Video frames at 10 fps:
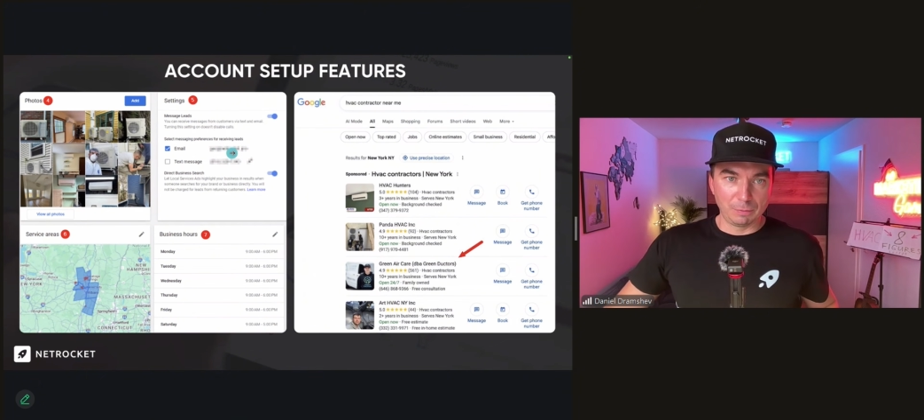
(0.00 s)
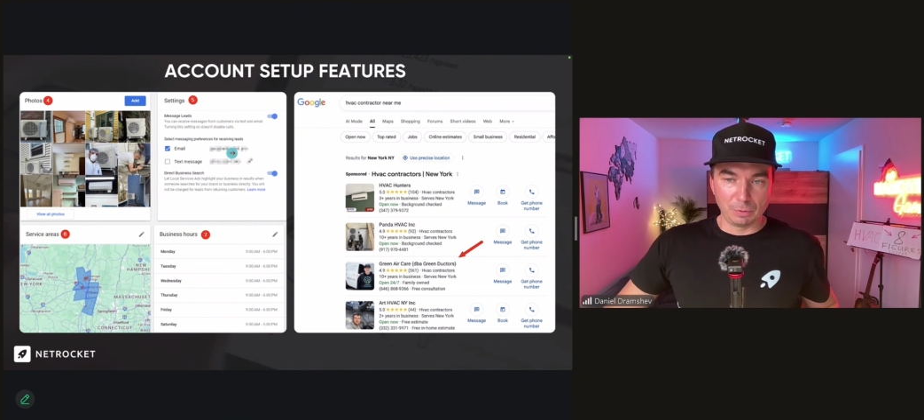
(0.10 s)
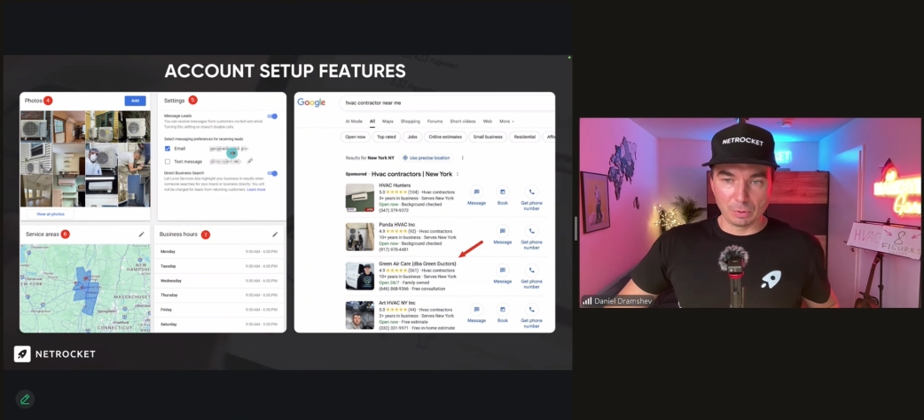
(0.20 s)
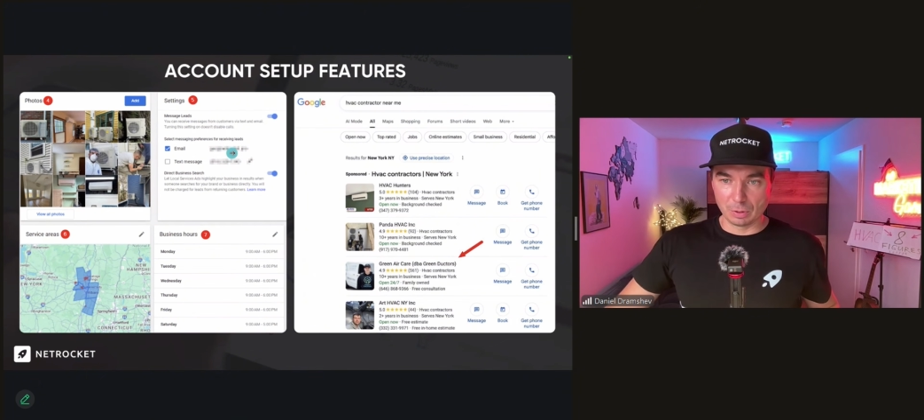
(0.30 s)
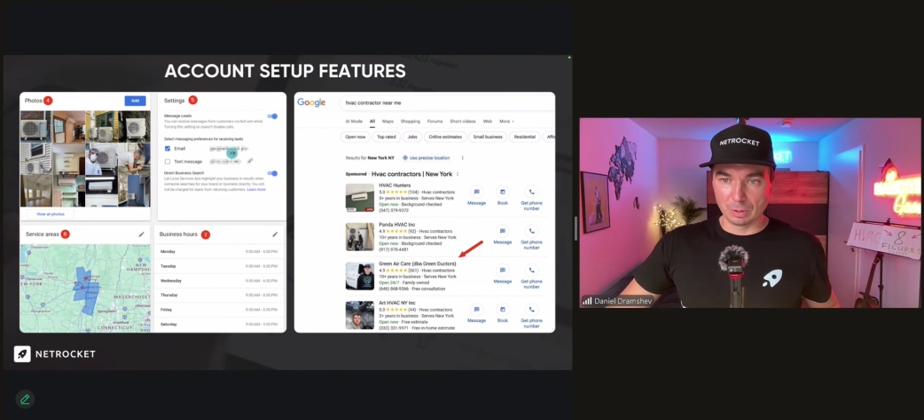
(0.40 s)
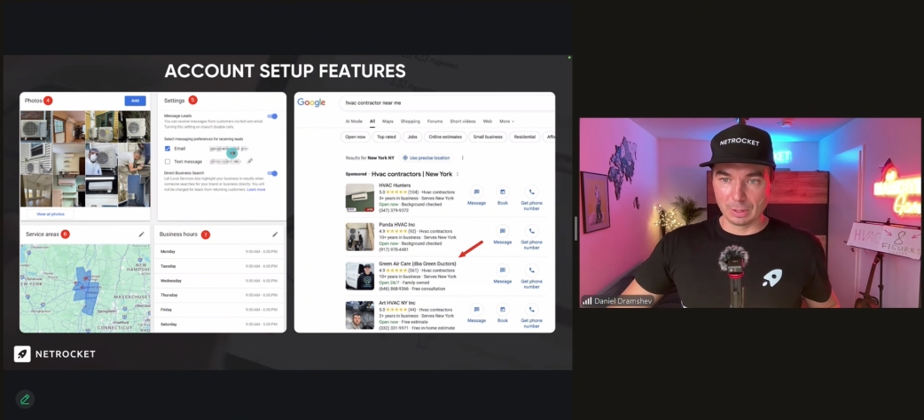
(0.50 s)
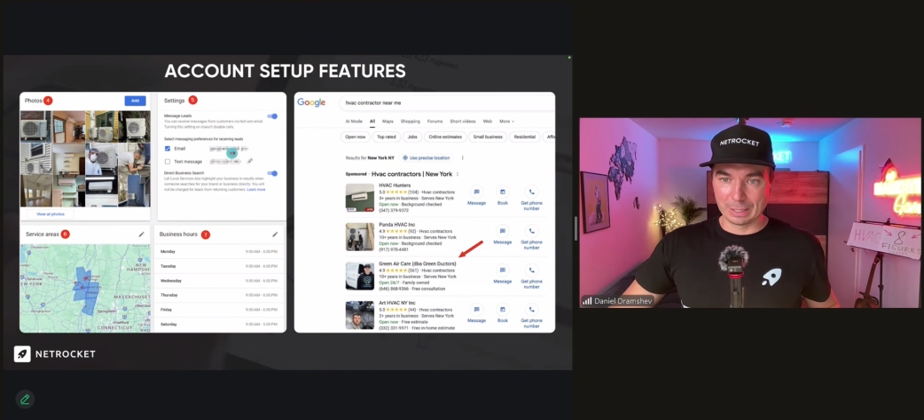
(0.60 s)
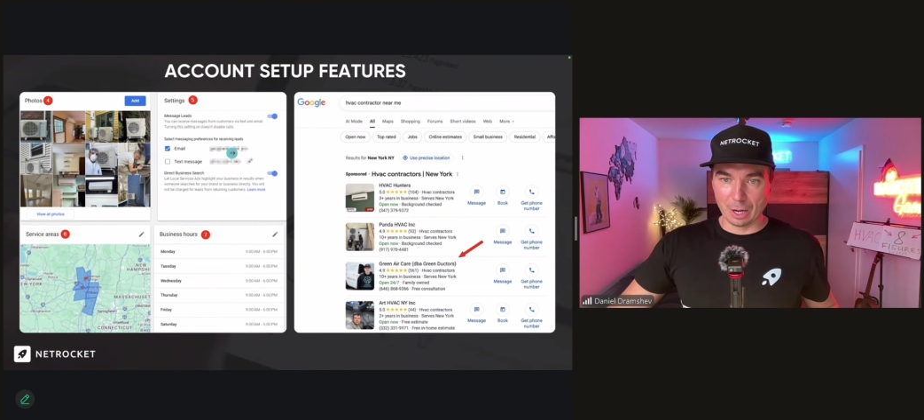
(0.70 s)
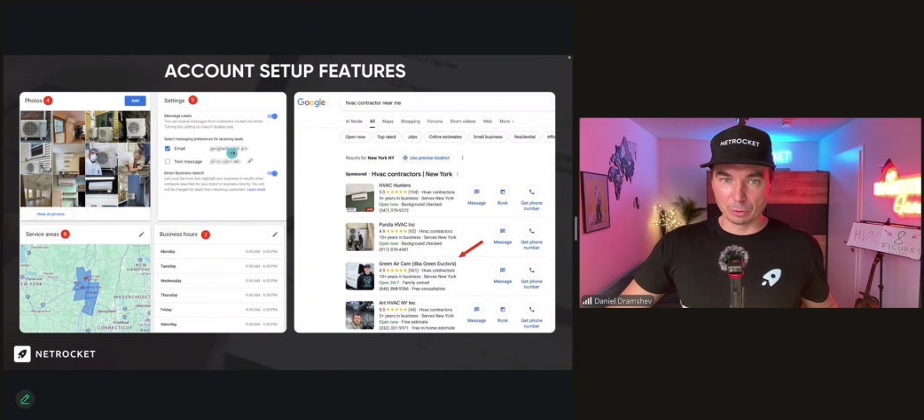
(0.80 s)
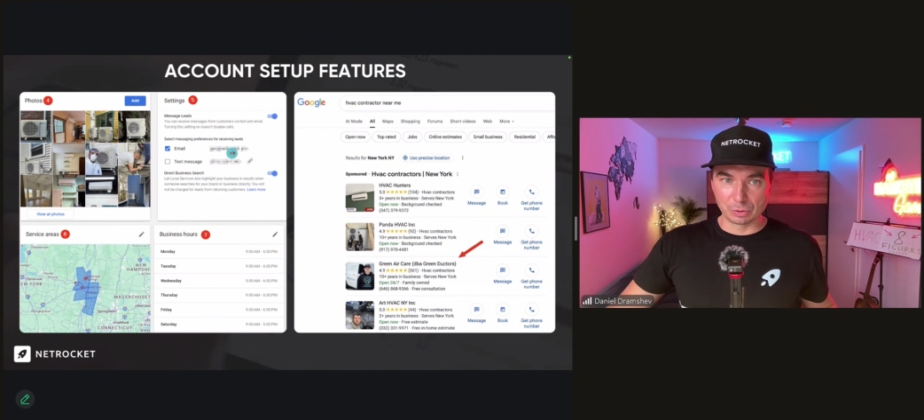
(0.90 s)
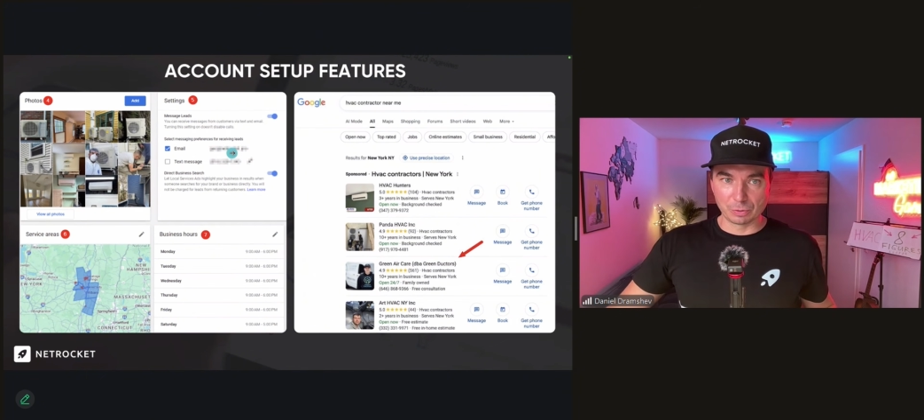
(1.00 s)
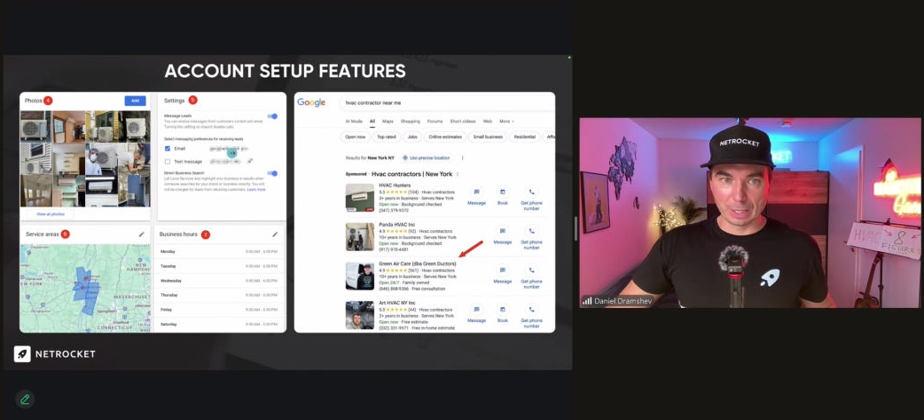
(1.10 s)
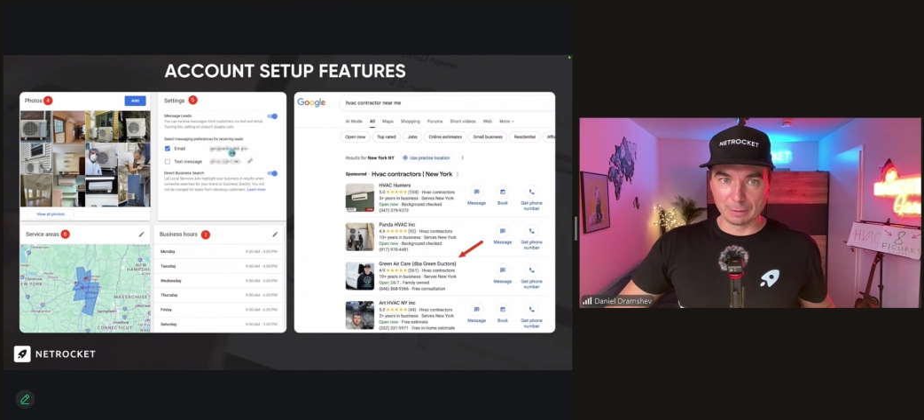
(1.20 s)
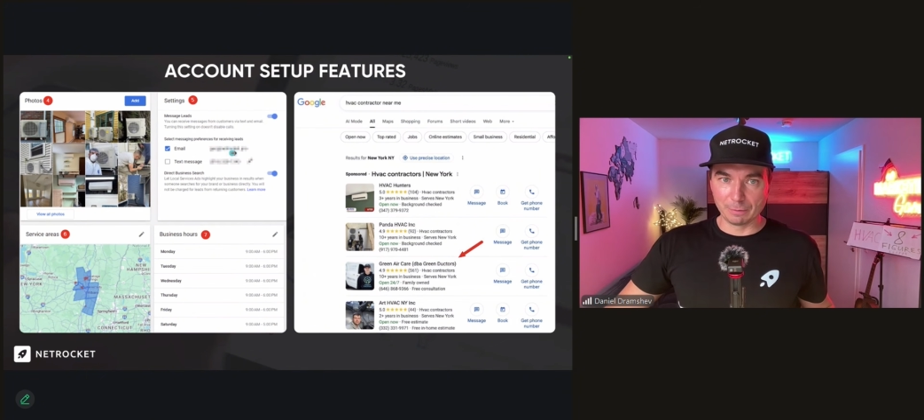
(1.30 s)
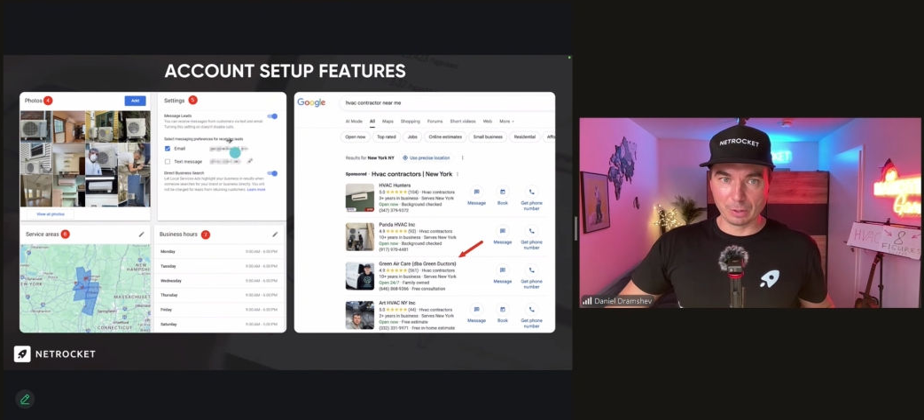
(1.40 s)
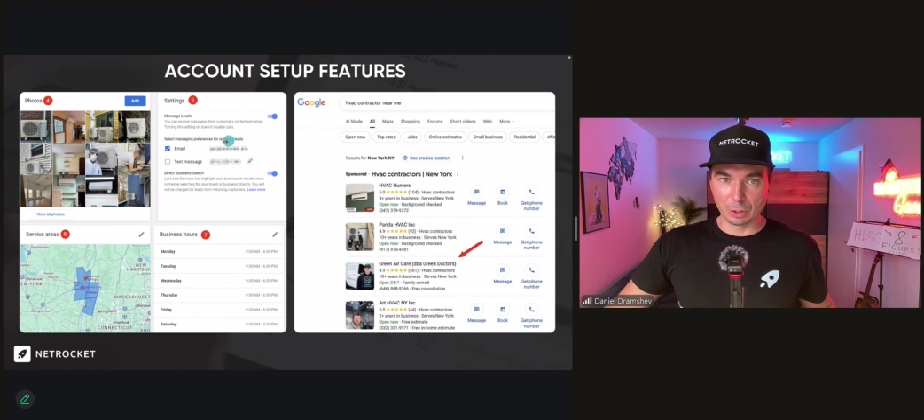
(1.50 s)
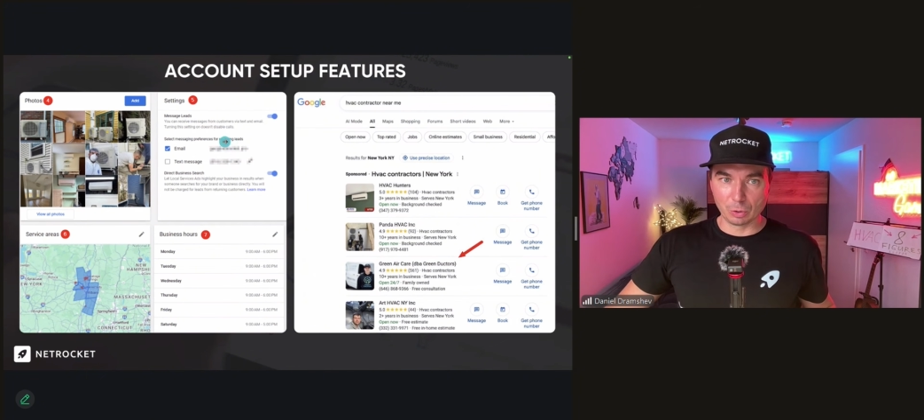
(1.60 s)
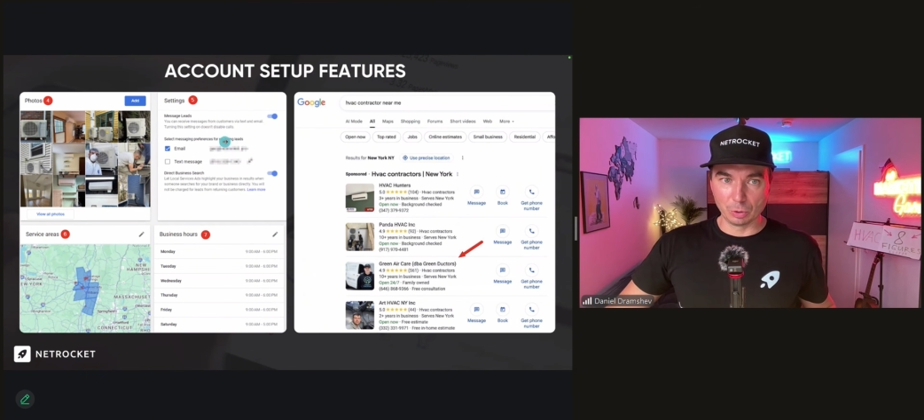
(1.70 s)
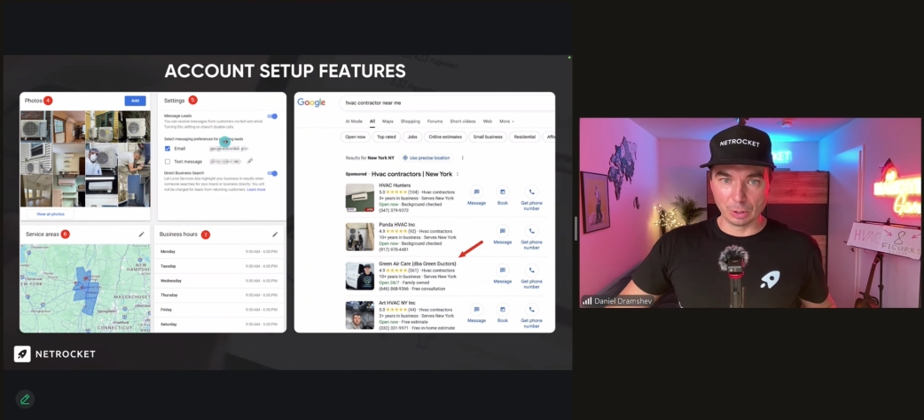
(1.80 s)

your account is running very good